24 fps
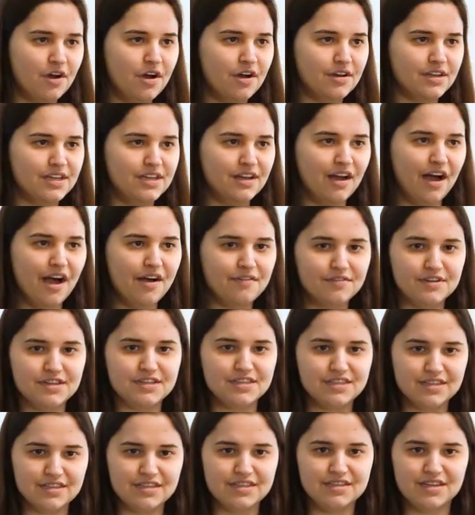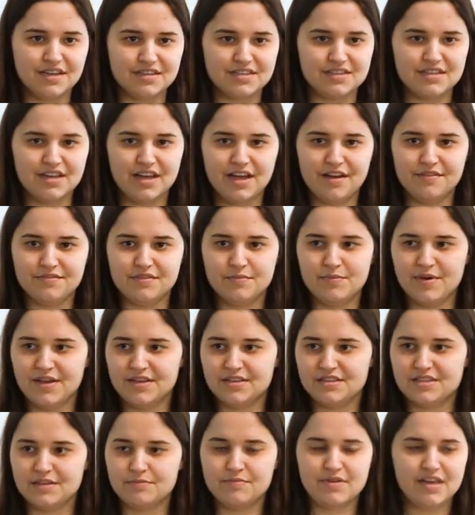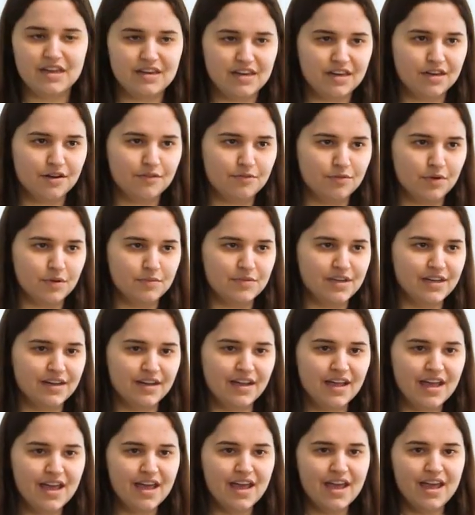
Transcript: all, he obviously doesn't have the best opinion of women,